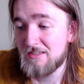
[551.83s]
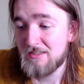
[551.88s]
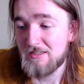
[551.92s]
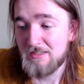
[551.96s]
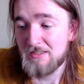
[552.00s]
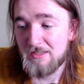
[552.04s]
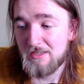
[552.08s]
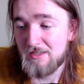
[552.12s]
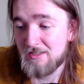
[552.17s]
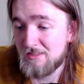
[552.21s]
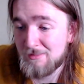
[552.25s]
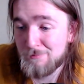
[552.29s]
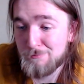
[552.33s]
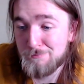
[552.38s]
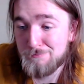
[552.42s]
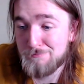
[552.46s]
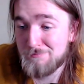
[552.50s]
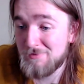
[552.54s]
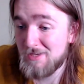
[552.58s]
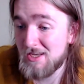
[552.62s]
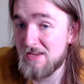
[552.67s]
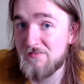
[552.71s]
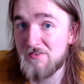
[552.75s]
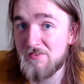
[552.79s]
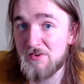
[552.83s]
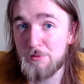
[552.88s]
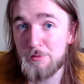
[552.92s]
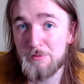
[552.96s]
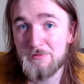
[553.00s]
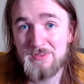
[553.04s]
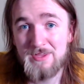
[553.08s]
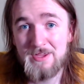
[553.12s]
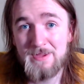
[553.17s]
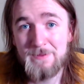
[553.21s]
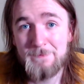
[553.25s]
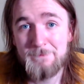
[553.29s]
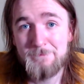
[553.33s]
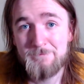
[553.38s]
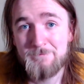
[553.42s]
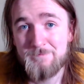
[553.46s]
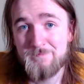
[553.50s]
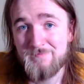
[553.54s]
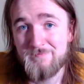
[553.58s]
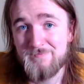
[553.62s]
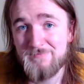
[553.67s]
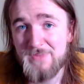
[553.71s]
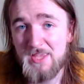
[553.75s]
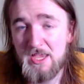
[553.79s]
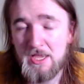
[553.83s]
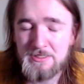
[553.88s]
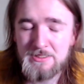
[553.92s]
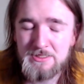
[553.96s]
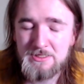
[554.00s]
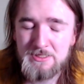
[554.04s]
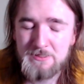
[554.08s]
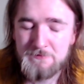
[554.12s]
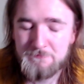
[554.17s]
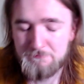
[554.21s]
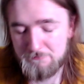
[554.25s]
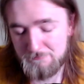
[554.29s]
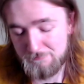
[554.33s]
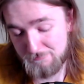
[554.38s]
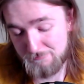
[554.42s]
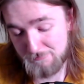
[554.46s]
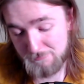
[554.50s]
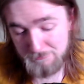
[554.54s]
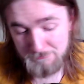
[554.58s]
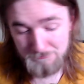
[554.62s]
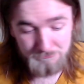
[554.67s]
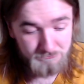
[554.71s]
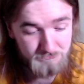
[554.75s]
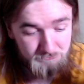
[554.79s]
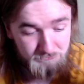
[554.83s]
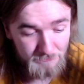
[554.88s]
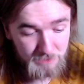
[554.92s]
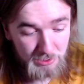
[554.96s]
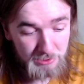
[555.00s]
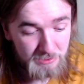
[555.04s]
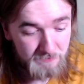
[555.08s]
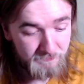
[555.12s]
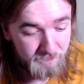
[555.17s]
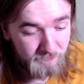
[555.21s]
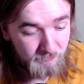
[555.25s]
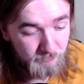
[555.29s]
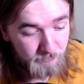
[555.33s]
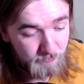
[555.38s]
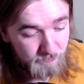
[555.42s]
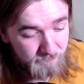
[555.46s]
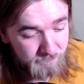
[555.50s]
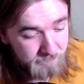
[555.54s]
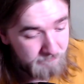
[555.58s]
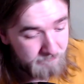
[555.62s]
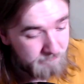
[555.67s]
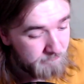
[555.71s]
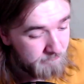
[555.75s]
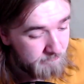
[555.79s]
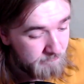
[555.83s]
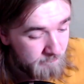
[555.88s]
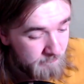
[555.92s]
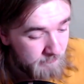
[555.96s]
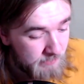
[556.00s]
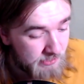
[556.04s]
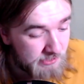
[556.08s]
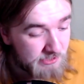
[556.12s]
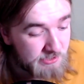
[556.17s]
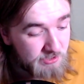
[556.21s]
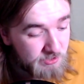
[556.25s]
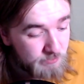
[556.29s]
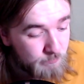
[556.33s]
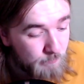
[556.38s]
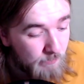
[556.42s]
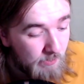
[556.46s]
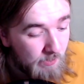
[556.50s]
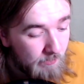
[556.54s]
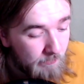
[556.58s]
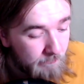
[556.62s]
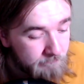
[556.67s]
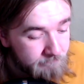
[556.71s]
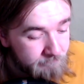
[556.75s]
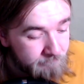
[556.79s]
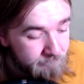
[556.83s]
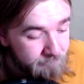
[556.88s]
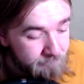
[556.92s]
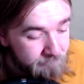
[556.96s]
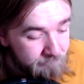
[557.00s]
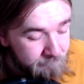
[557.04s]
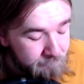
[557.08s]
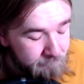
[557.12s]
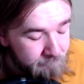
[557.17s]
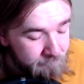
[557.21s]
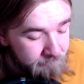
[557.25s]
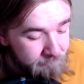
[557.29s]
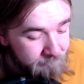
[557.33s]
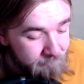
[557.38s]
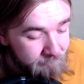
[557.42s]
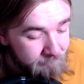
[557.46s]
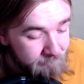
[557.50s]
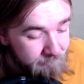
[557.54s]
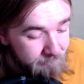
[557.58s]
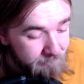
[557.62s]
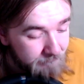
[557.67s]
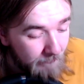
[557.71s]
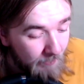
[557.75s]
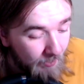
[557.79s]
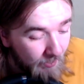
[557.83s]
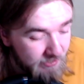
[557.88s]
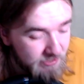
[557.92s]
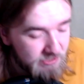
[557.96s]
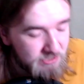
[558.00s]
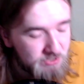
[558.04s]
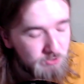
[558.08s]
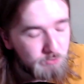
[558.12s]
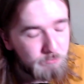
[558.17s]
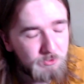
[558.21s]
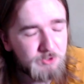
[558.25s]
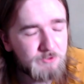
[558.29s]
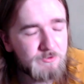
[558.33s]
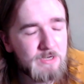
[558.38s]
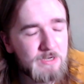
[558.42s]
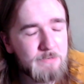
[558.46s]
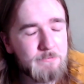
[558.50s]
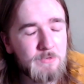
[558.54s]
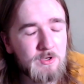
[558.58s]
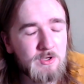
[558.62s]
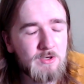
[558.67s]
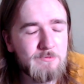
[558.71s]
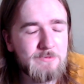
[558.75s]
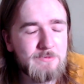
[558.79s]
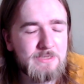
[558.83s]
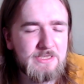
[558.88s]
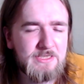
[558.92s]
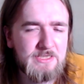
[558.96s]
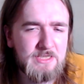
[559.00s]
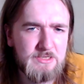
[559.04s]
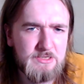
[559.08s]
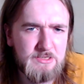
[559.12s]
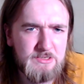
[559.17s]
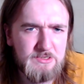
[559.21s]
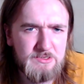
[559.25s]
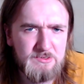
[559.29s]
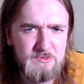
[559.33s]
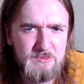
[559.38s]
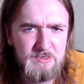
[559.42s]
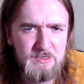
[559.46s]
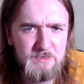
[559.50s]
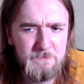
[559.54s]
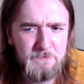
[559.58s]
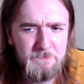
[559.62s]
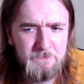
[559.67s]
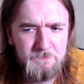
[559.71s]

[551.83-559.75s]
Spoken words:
I'll leave you with that. And I'll leave you with this as well. I still moderate my comment sections on here.